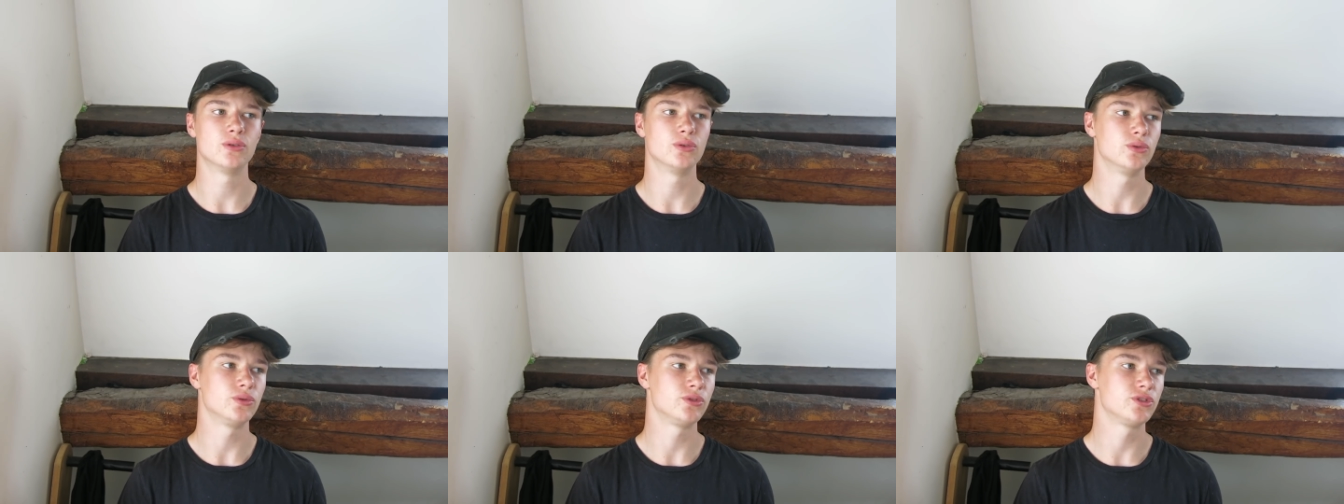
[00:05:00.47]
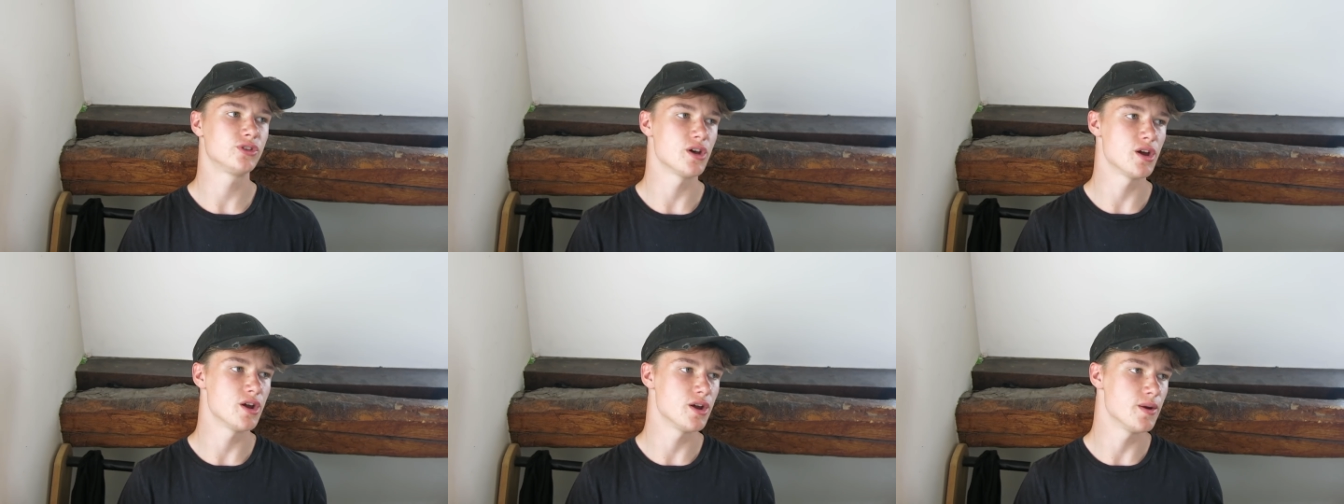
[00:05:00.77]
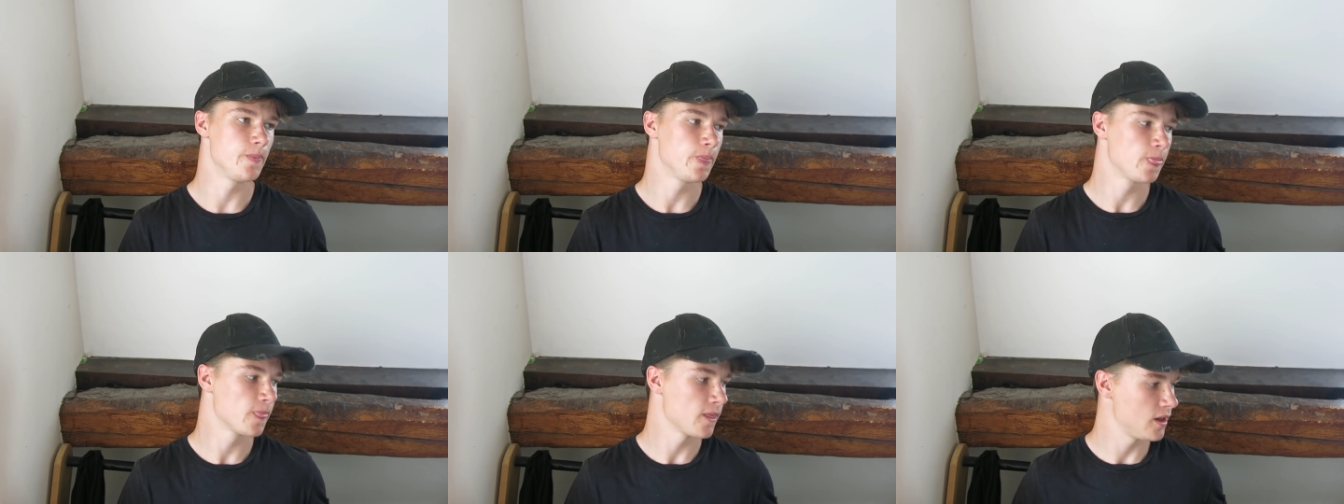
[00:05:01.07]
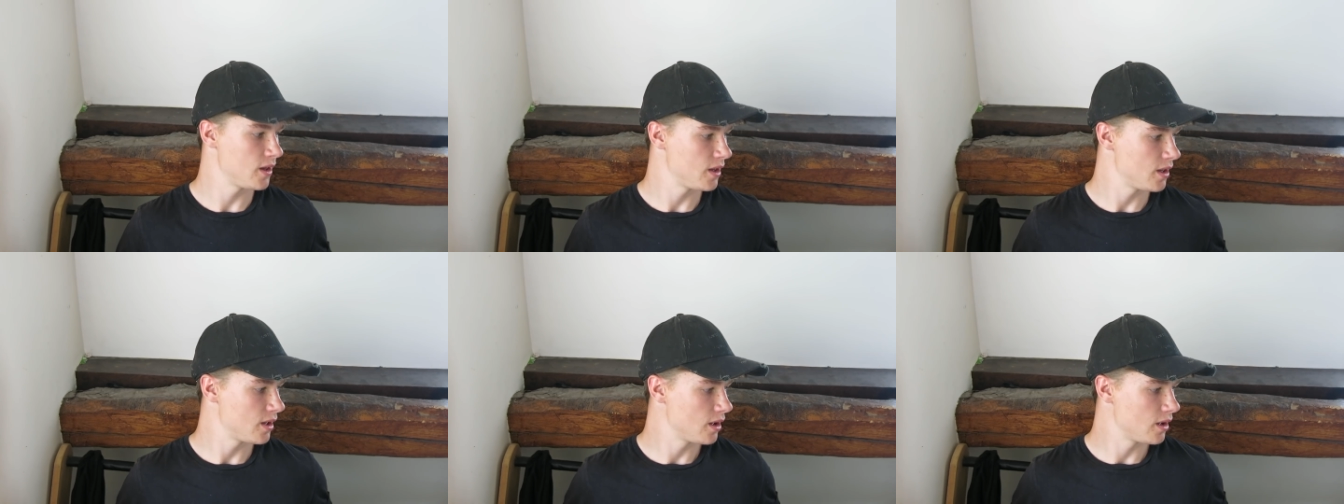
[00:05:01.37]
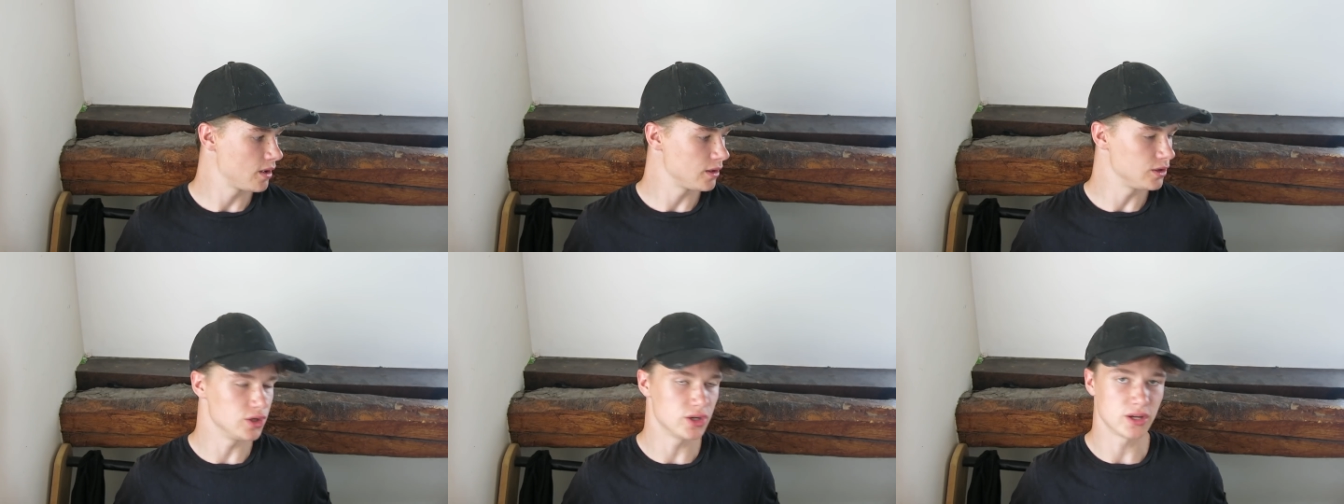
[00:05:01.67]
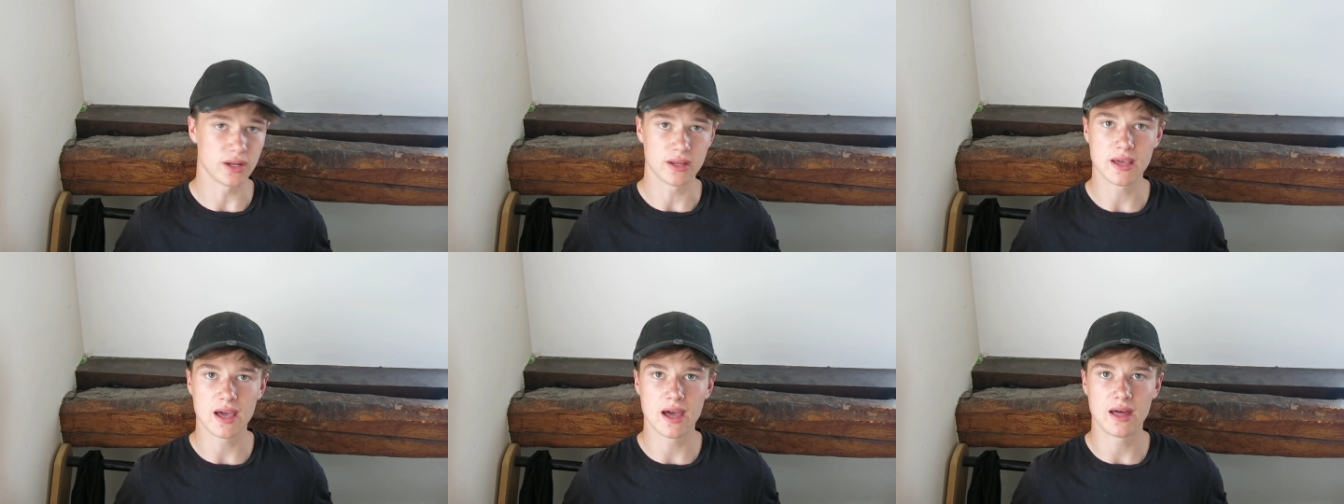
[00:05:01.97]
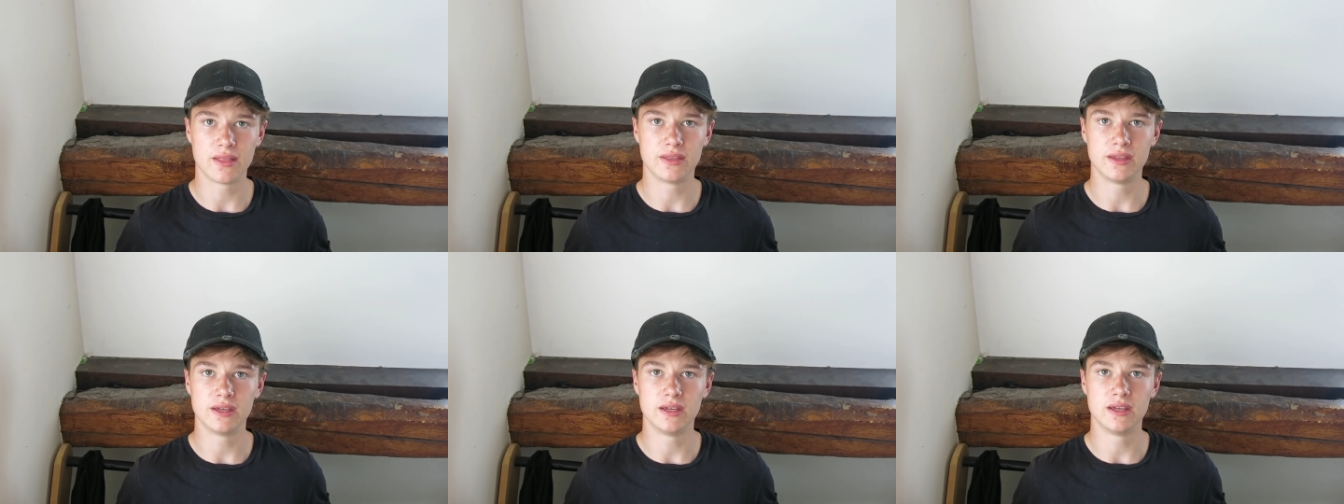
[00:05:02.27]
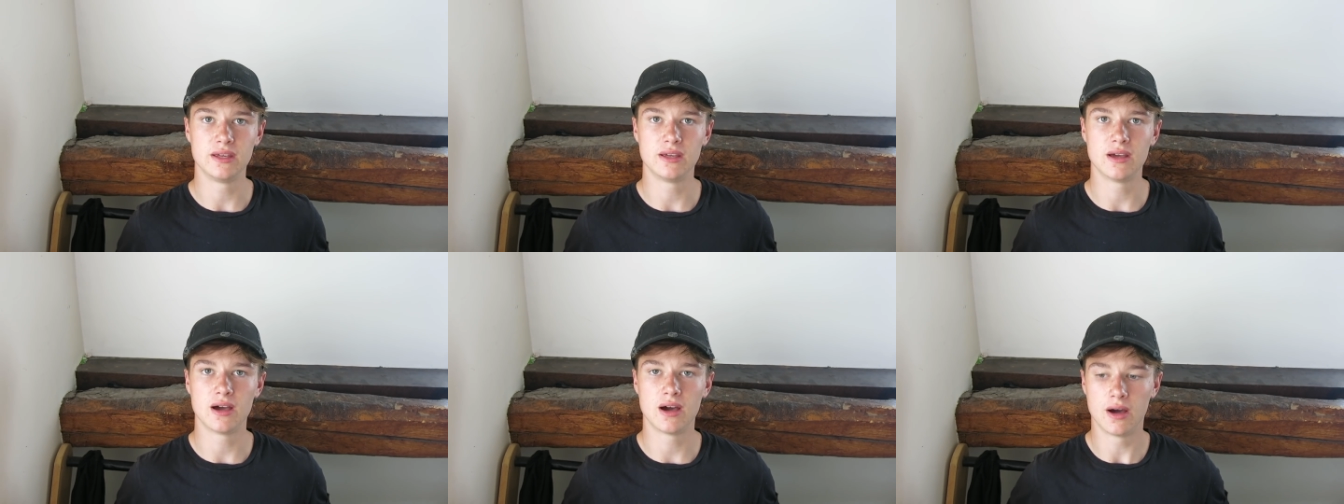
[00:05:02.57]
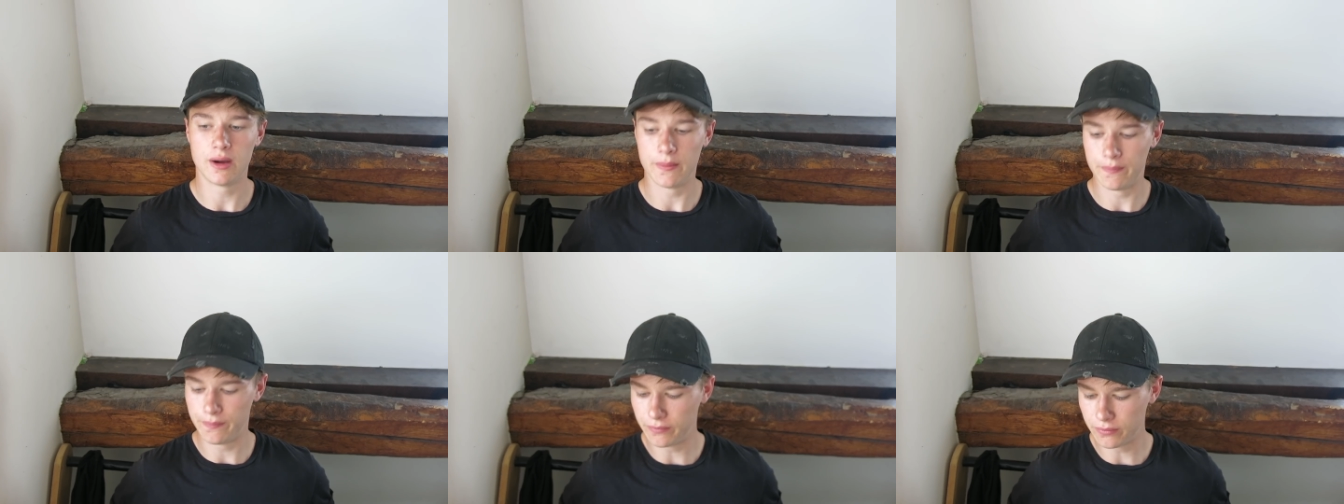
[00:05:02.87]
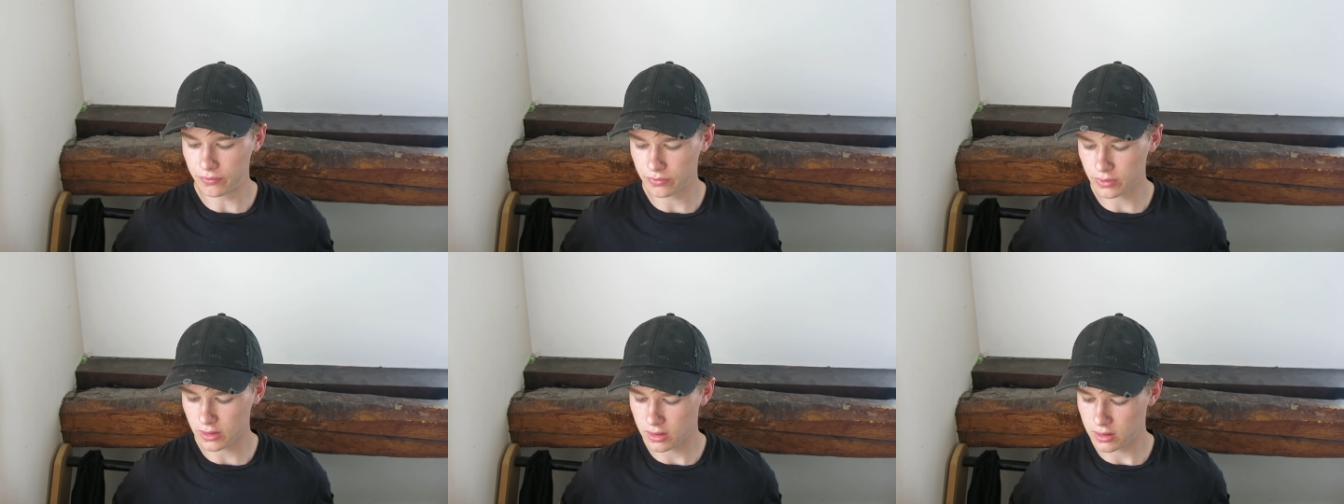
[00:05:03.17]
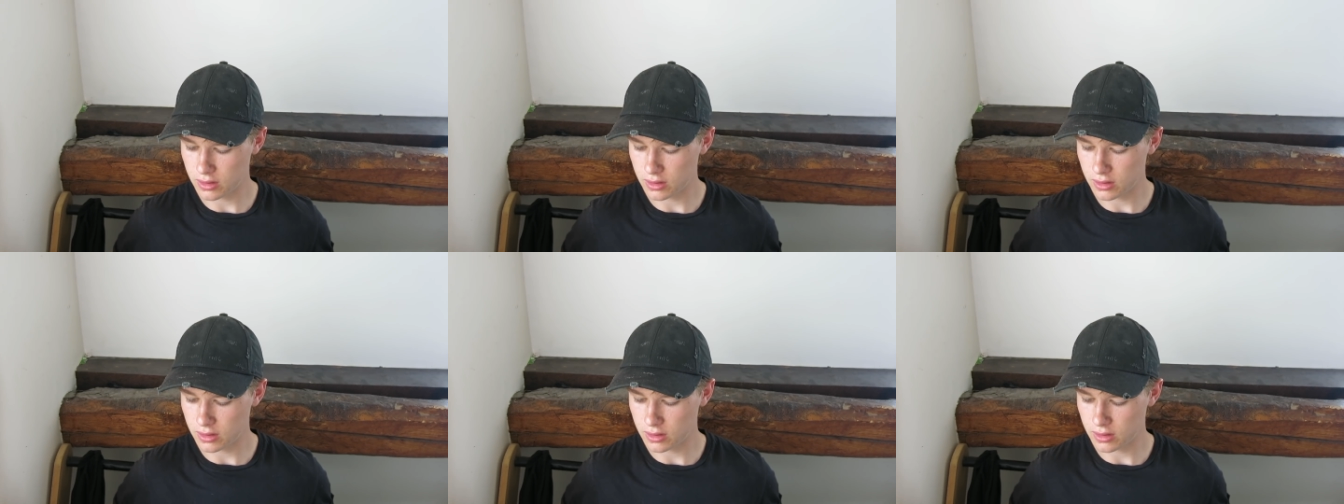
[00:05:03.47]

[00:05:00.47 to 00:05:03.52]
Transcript: also you can get the um,